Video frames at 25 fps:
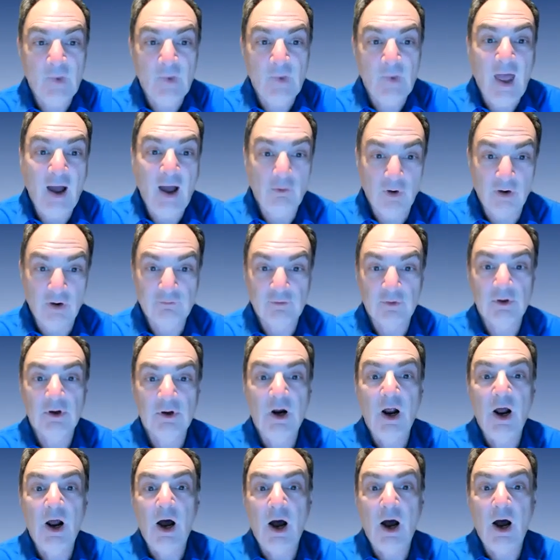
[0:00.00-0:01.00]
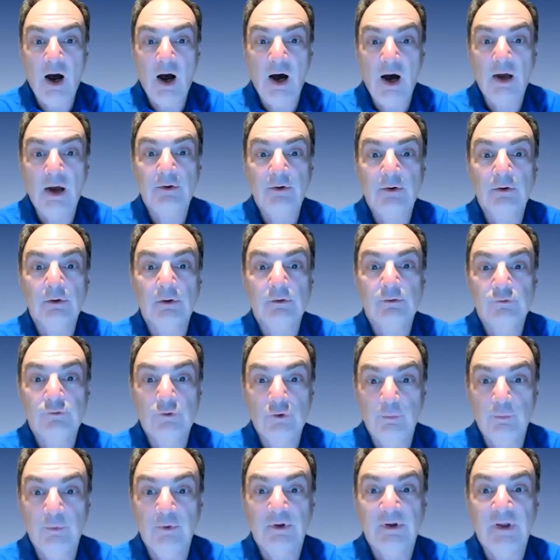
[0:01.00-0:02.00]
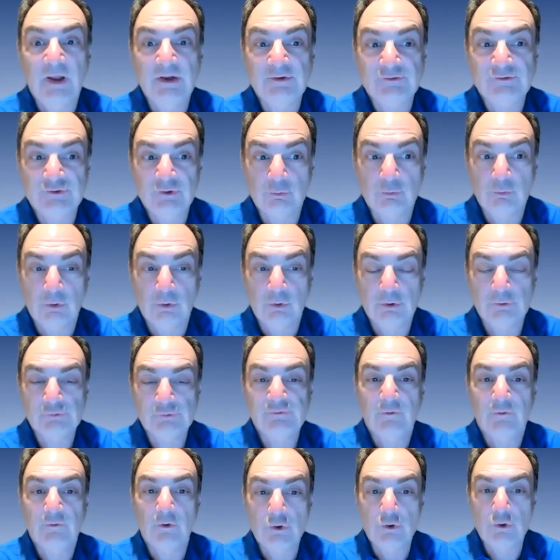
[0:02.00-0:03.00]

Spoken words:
However, Otter duplicates your words for